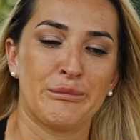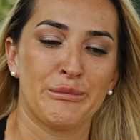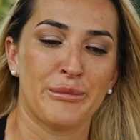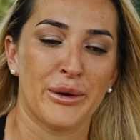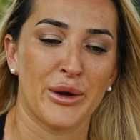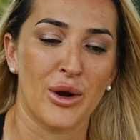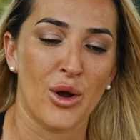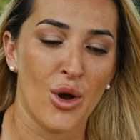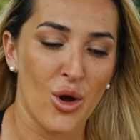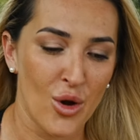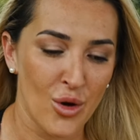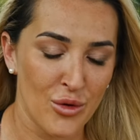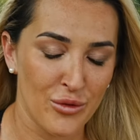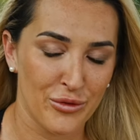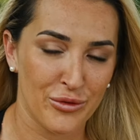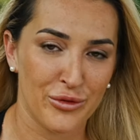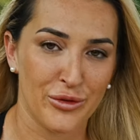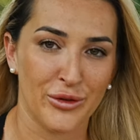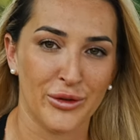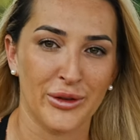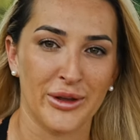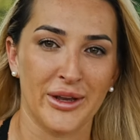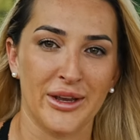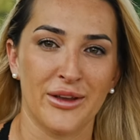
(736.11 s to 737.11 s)
but
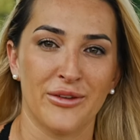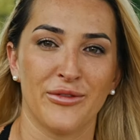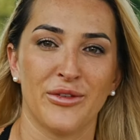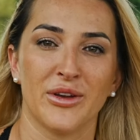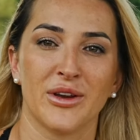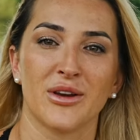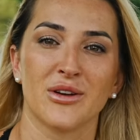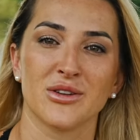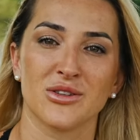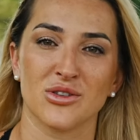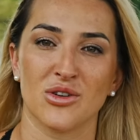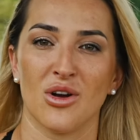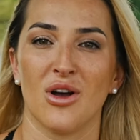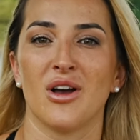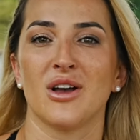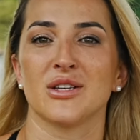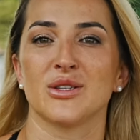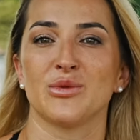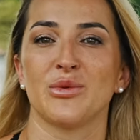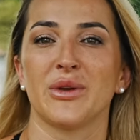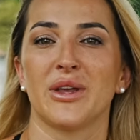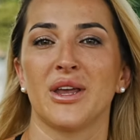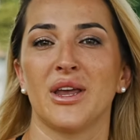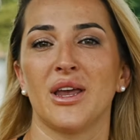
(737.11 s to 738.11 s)
hopefully, fingers
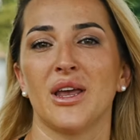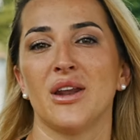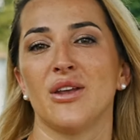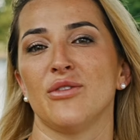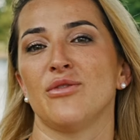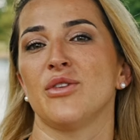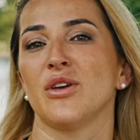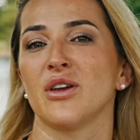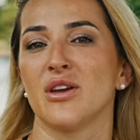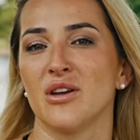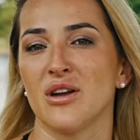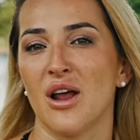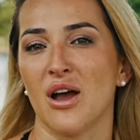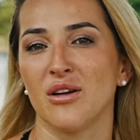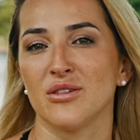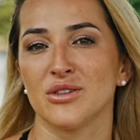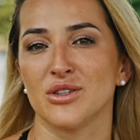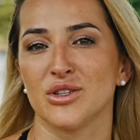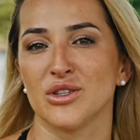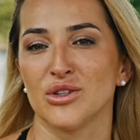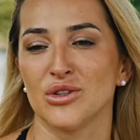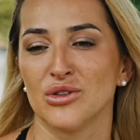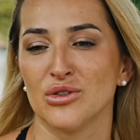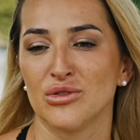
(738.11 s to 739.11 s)
crossed, we can get it figured out
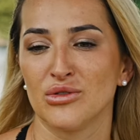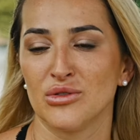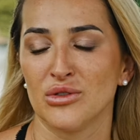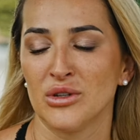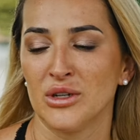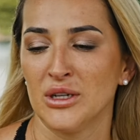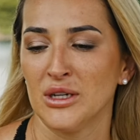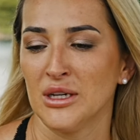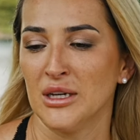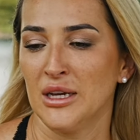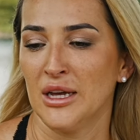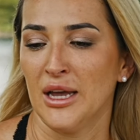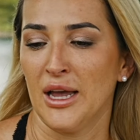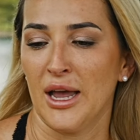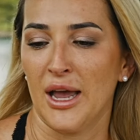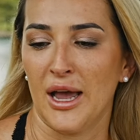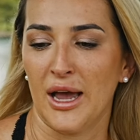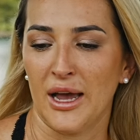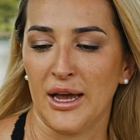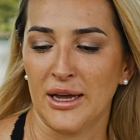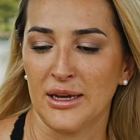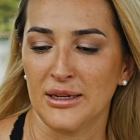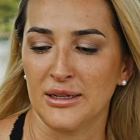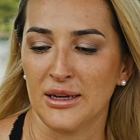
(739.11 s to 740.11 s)
soon
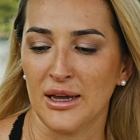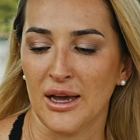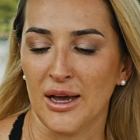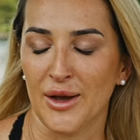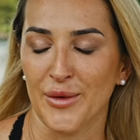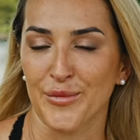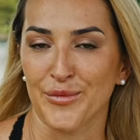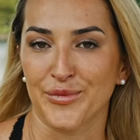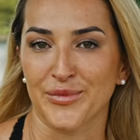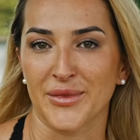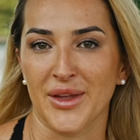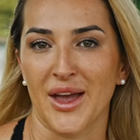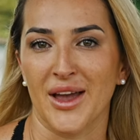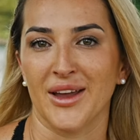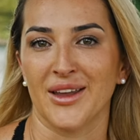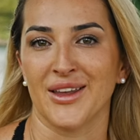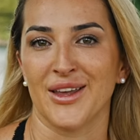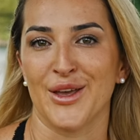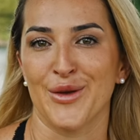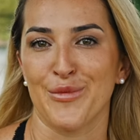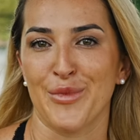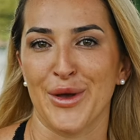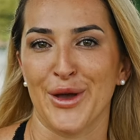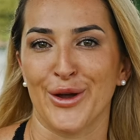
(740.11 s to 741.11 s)
and um, I can
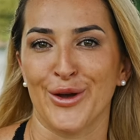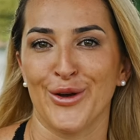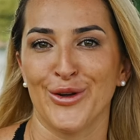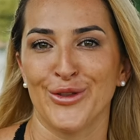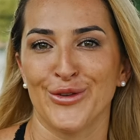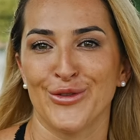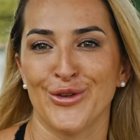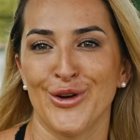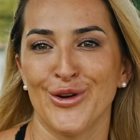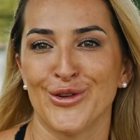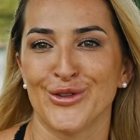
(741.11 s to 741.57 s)
get back on the